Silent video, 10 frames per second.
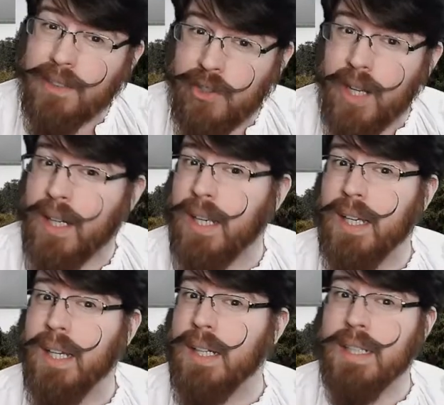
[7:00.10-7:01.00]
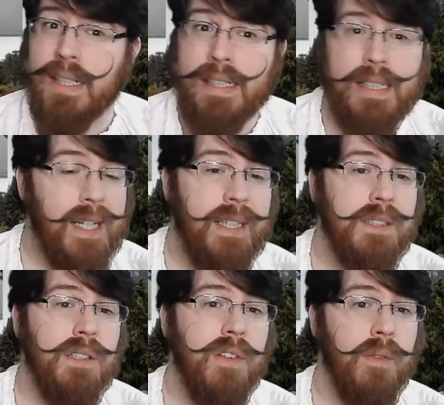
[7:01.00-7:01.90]
check, and I don't
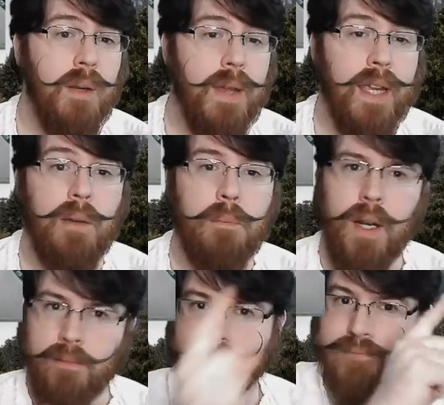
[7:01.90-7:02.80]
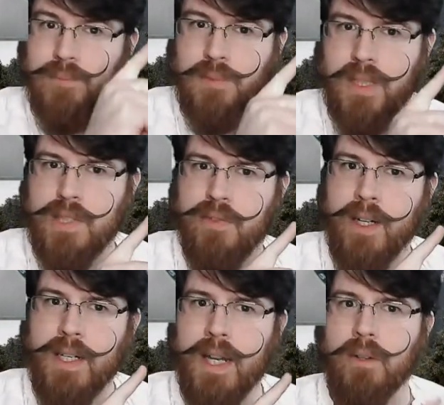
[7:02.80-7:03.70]
know if I'm going to make it, but let's
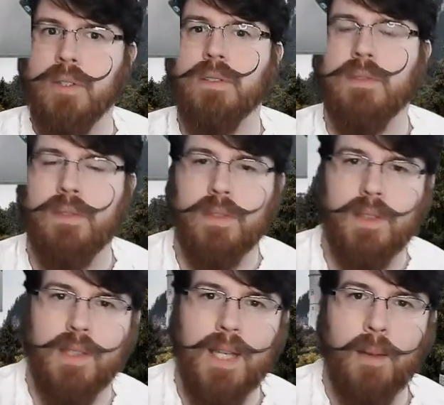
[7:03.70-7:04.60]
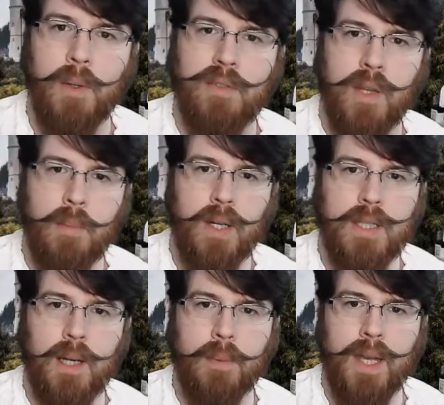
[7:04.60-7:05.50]
find out. Let's hop over to the bar
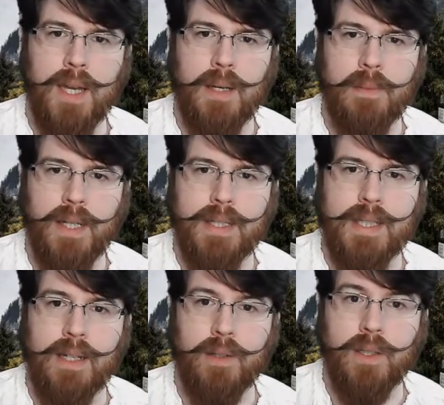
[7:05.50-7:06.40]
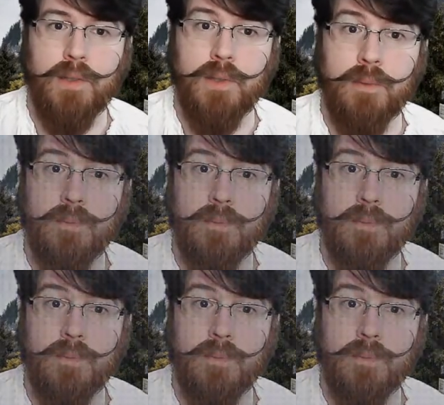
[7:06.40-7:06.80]
top cam and see how it goes.